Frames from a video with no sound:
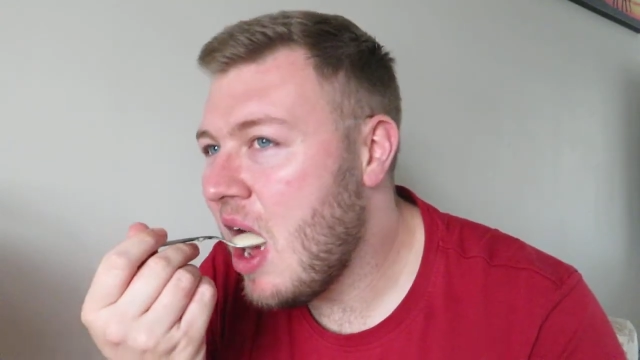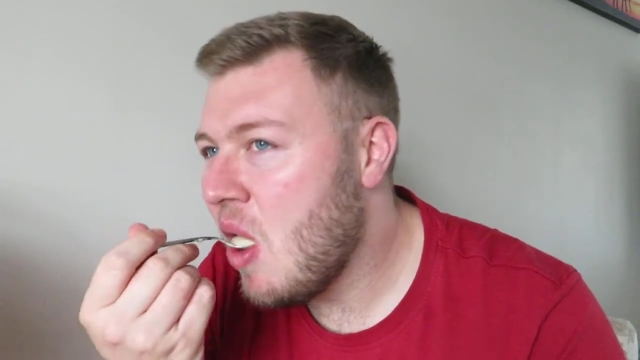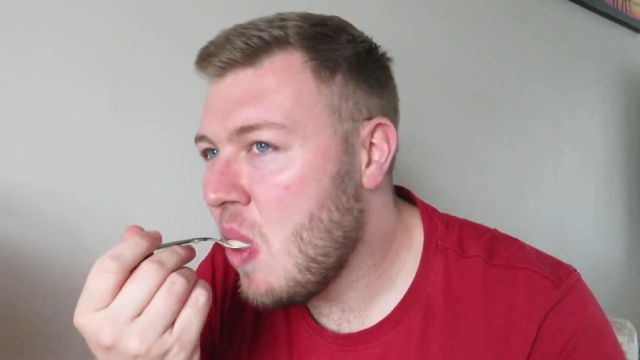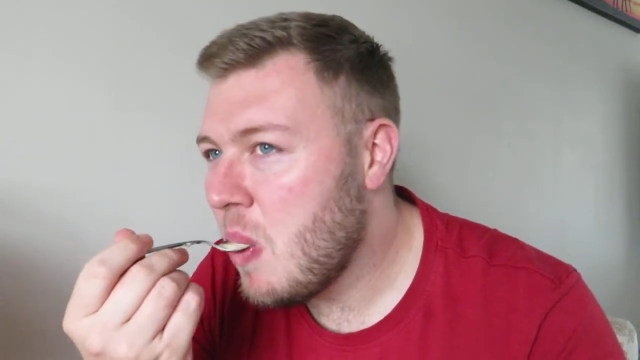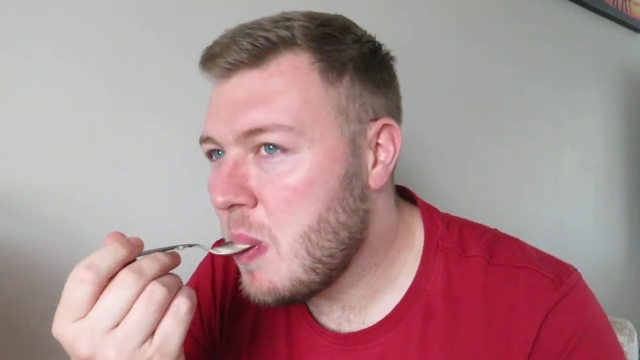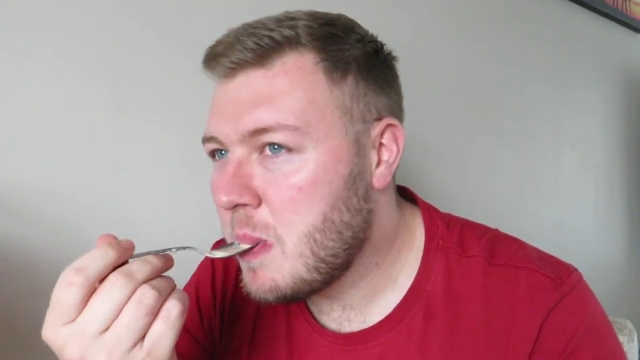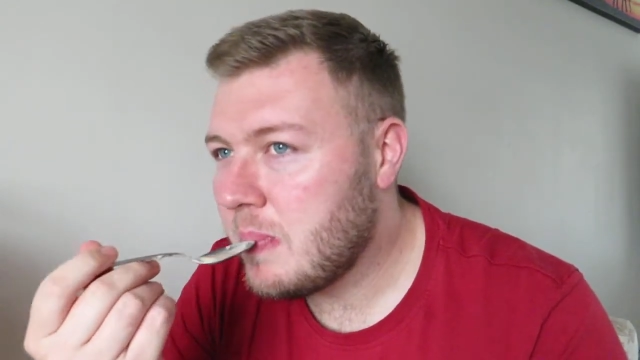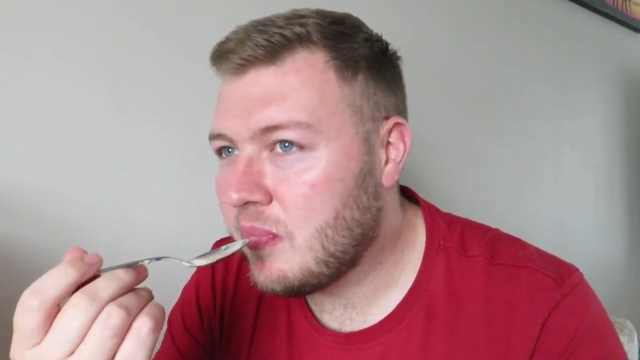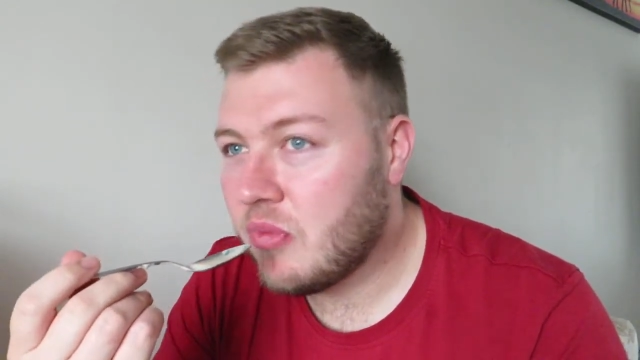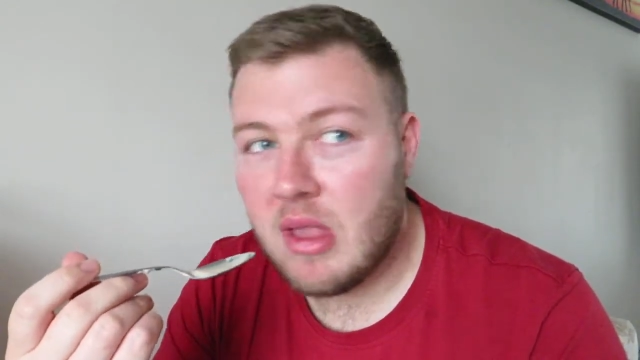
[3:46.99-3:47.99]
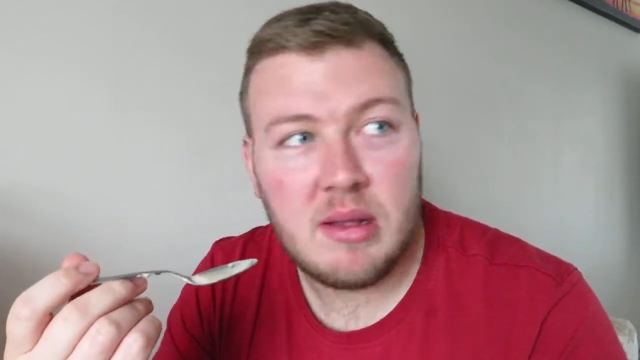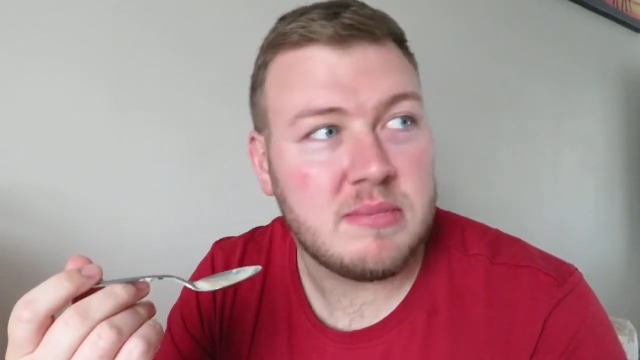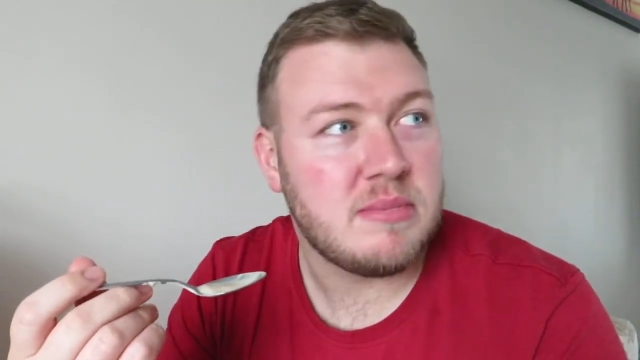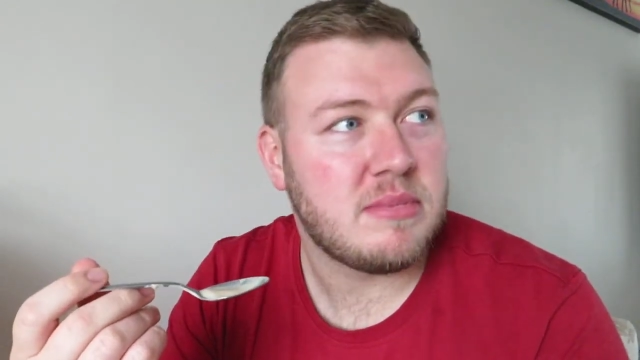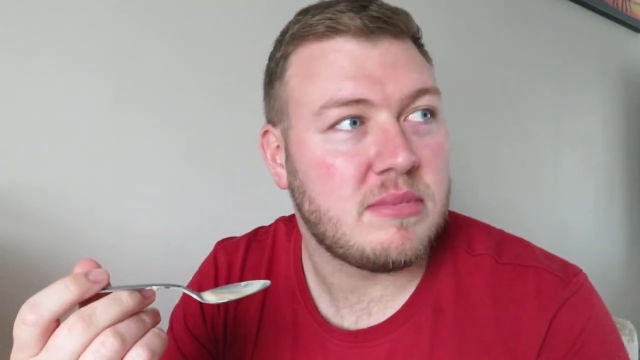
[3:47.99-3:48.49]
Oh, you
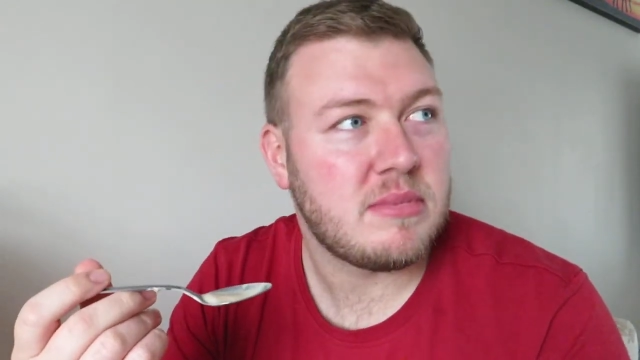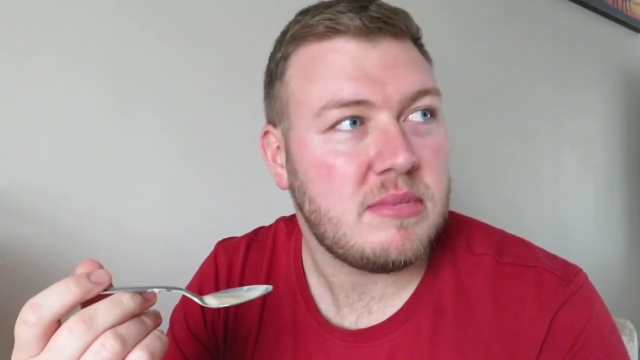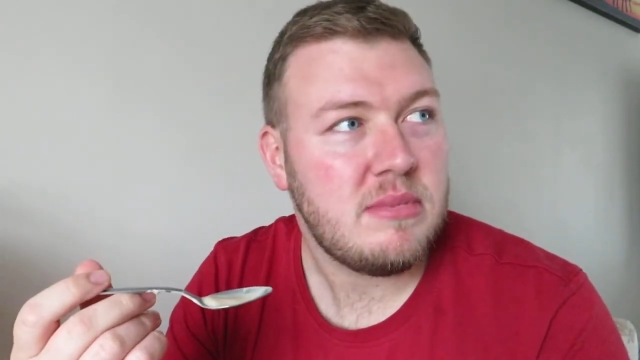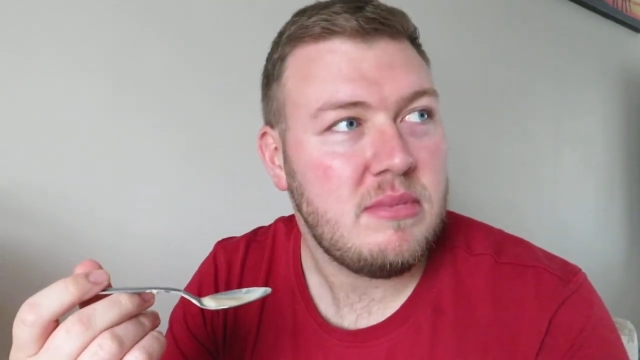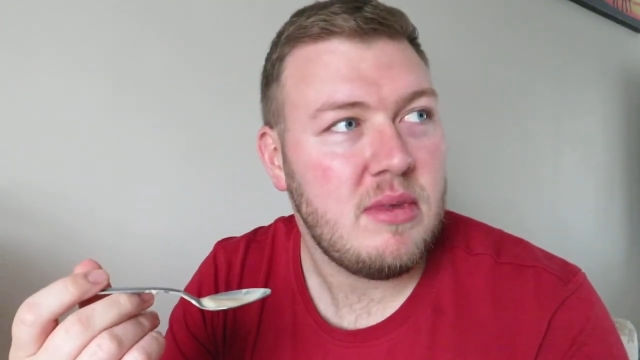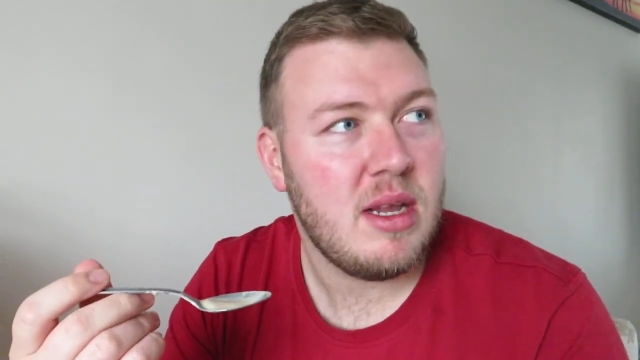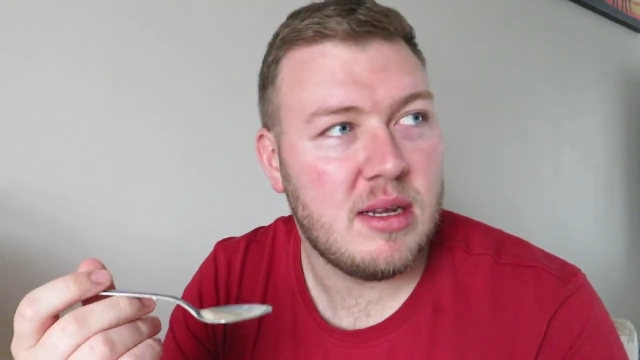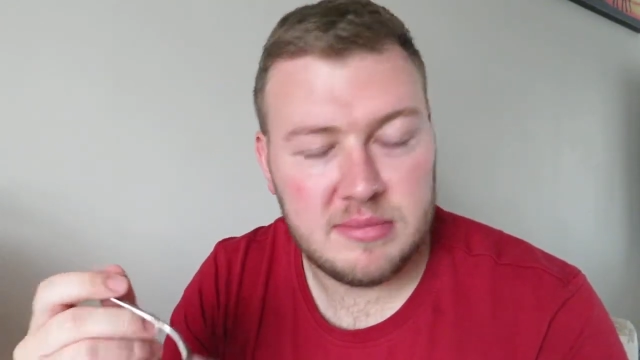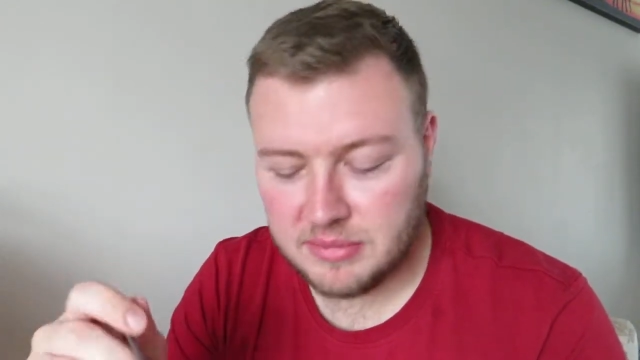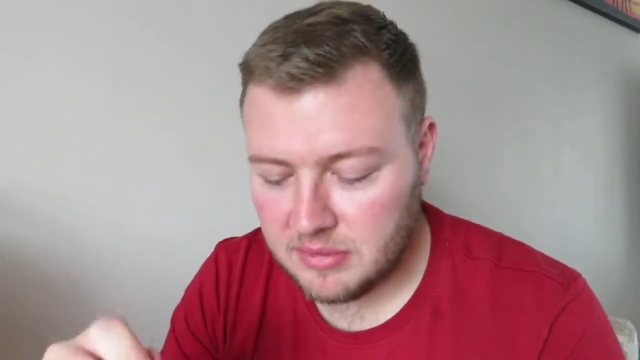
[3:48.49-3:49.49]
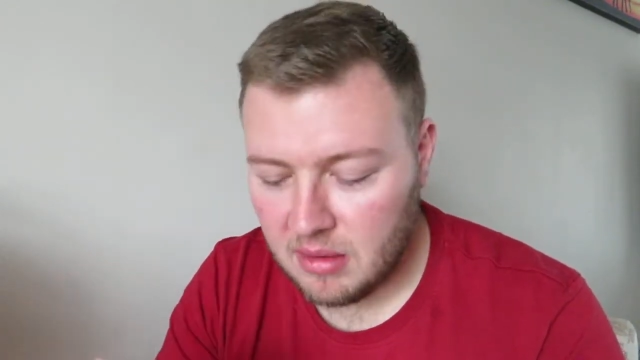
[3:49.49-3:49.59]
don't sound that enthusiastic.